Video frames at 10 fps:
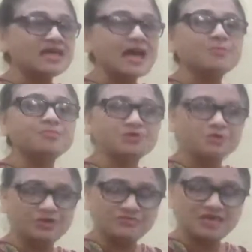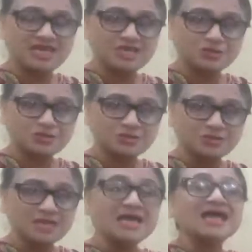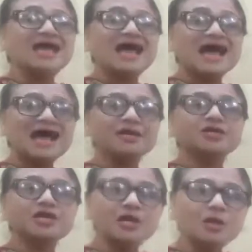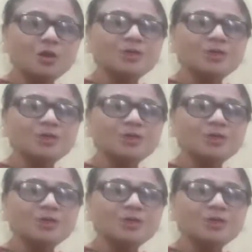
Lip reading: that beautification. And yellow